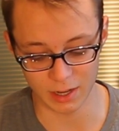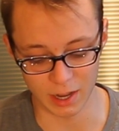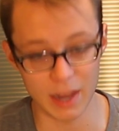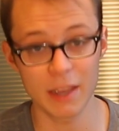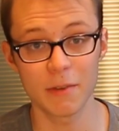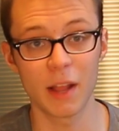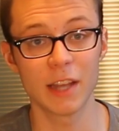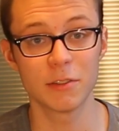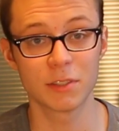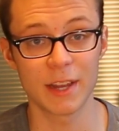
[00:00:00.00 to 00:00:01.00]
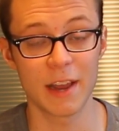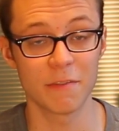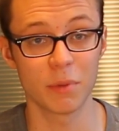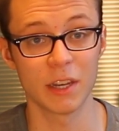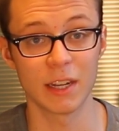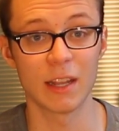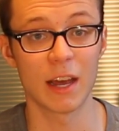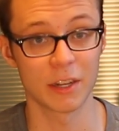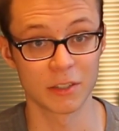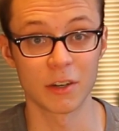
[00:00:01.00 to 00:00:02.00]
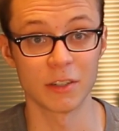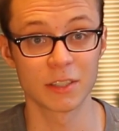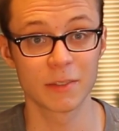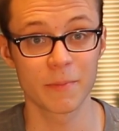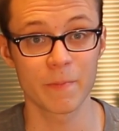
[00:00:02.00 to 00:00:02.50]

I like to say I've played a lot of guitars.